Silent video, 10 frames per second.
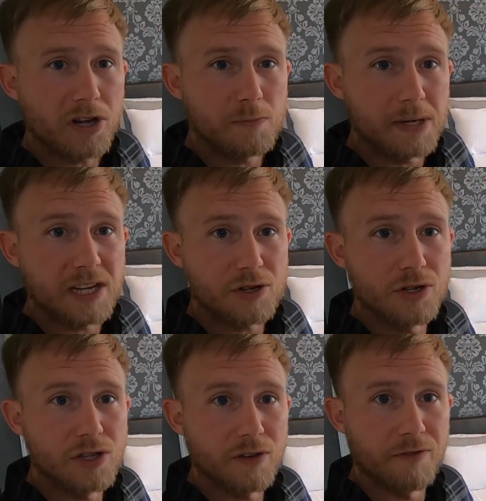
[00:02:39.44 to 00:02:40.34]
is
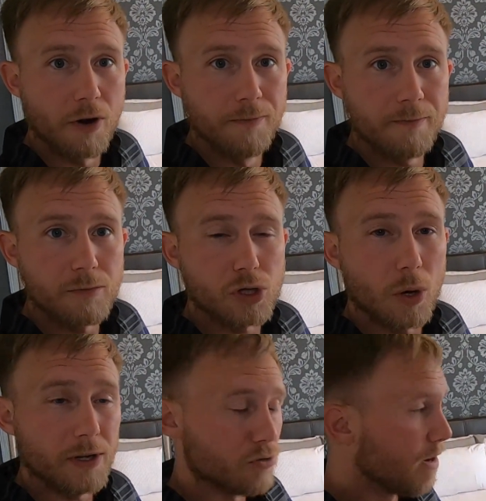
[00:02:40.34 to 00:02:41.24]
positioned to the front,
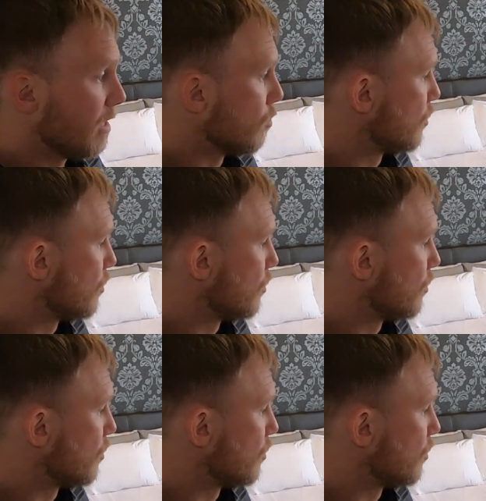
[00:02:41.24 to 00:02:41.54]
so it's a really good